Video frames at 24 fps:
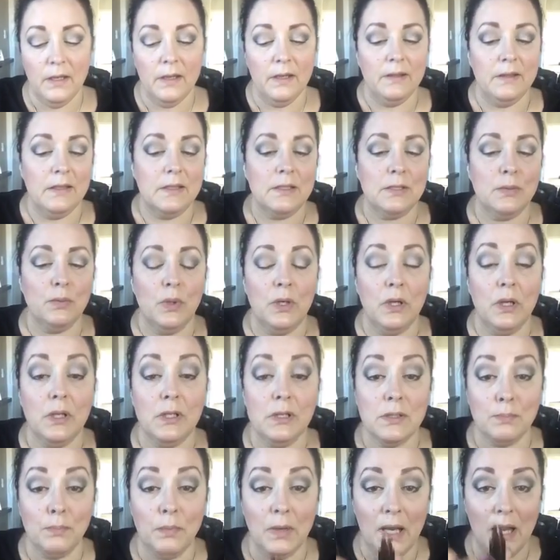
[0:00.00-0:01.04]
This one
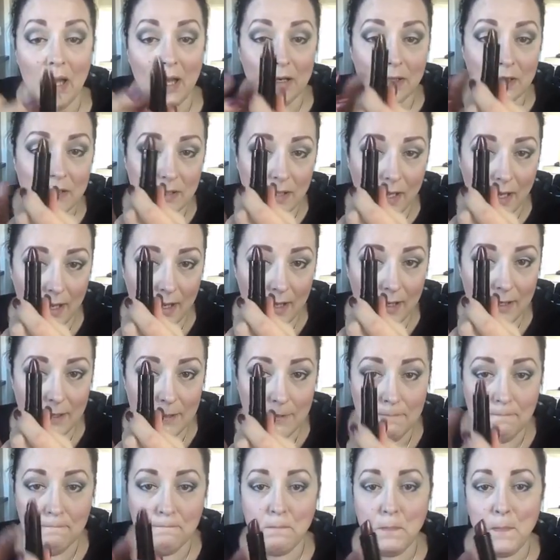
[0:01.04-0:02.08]
is Black Tie,
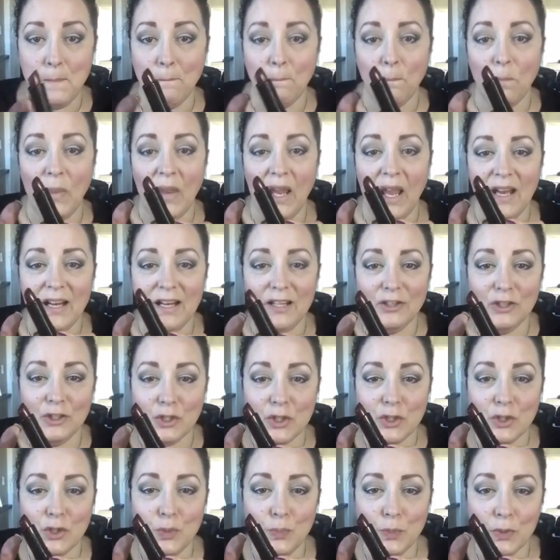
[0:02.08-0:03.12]
and it looks
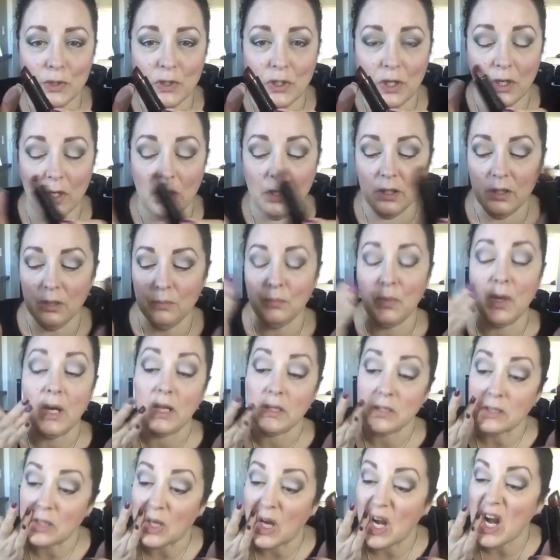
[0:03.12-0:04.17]
super dark, but
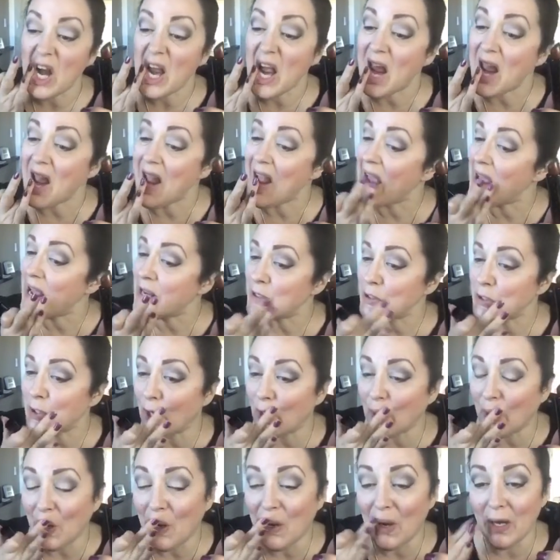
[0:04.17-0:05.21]
it's not as
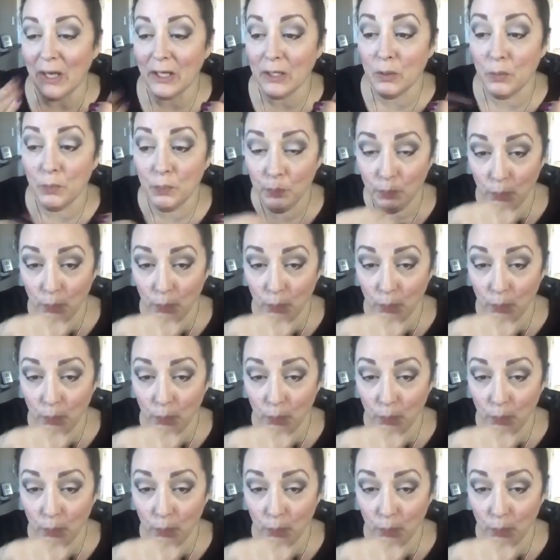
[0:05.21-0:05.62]
dark on